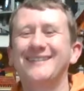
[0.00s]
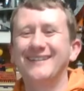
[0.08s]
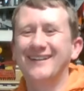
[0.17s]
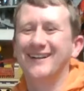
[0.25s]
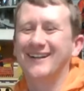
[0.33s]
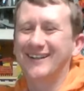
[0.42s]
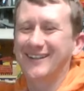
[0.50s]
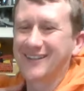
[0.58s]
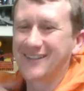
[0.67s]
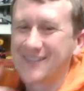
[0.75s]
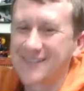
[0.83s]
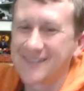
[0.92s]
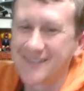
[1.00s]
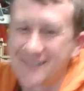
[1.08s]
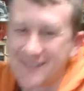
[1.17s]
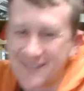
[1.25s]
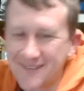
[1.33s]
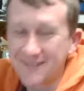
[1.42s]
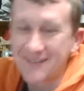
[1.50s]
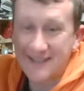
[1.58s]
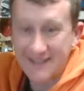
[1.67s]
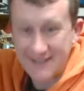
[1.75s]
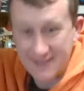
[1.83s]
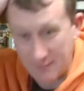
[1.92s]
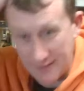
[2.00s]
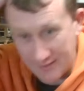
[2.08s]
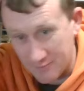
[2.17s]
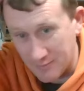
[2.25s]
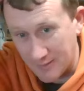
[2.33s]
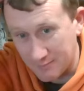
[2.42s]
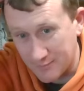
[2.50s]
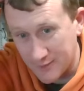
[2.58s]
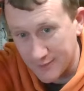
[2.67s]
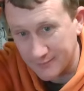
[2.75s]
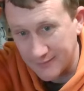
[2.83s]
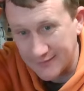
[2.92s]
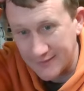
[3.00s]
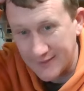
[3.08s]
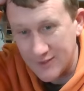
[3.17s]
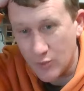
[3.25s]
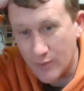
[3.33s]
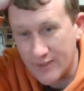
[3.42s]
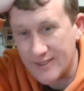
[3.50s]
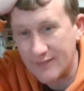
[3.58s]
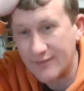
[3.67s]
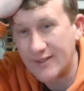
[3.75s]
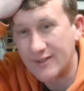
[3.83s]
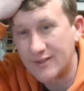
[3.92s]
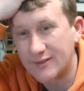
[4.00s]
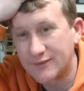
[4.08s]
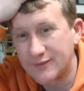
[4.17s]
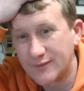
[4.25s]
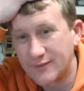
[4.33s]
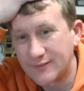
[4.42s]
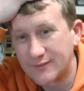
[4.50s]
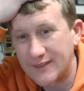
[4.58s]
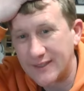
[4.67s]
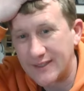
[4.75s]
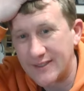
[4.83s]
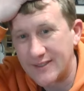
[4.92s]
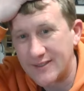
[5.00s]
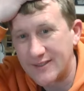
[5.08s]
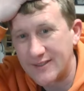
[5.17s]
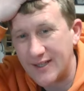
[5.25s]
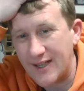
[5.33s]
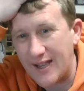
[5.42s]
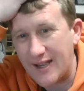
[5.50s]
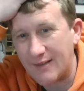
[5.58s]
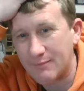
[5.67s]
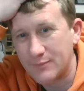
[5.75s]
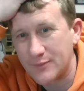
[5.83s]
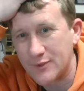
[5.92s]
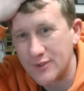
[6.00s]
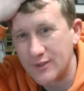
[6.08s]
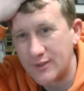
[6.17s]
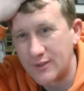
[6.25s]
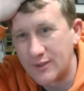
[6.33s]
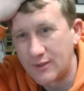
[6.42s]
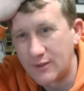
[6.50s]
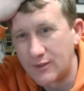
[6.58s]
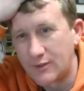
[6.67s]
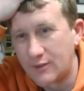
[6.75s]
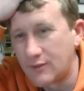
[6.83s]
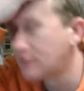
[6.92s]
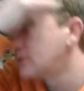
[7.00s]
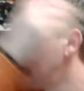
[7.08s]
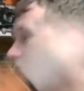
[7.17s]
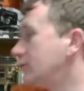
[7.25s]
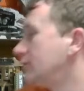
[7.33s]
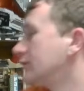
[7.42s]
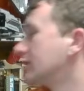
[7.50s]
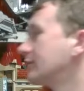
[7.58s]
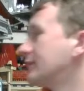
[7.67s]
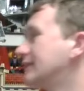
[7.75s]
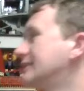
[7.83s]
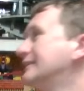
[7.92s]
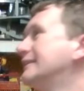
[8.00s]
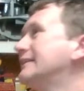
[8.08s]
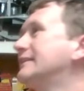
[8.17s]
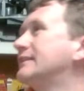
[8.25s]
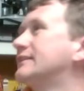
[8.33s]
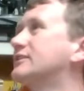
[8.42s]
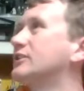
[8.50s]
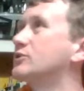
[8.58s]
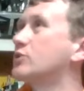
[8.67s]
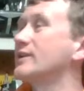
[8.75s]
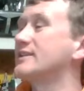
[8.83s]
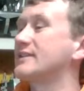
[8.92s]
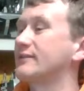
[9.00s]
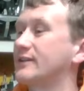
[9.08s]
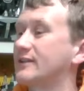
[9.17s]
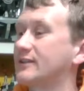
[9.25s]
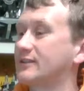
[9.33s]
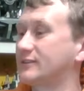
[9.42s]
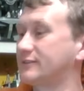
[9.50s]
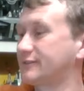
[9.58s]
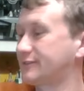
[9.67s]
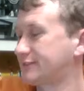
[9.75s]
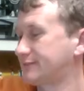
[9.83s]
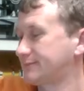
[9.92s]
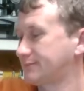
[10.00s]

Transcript: Oh, that is a pair of plums. 27 and a half. That is an absolute nightmare. So 27 and a half.